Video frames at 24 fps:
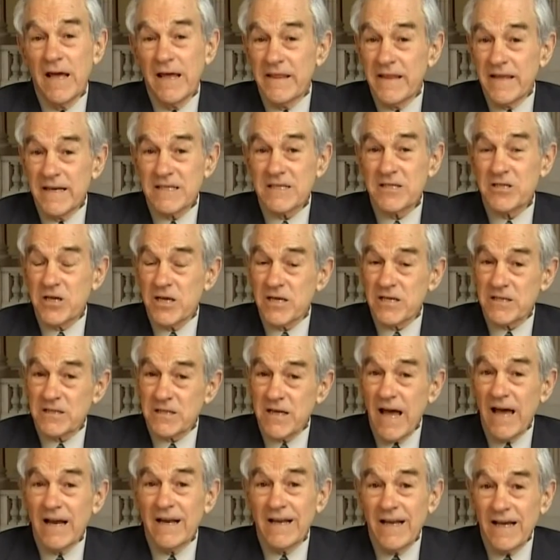let's just
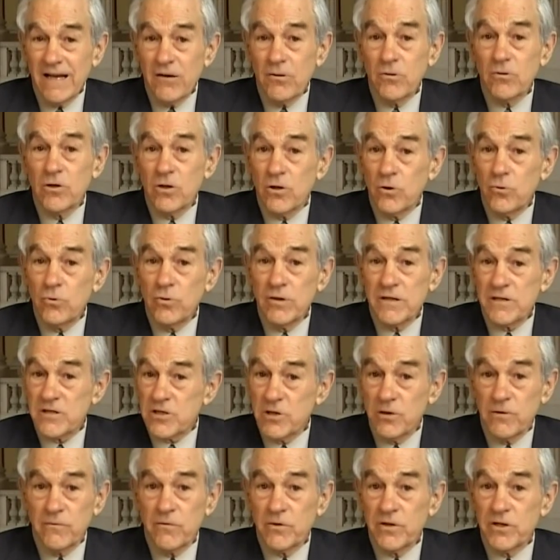allow gold and
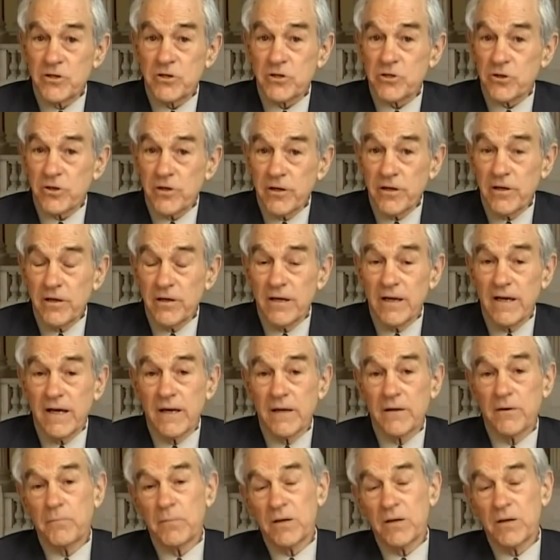silver to circulate.